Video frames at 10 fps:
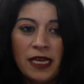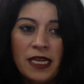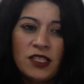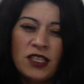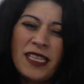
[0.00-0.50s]

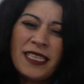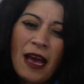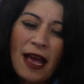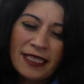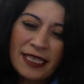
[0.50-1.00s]
So that's right
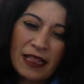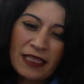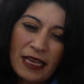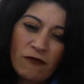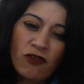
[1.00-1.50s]

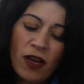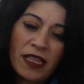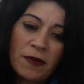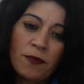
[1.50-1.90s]
at the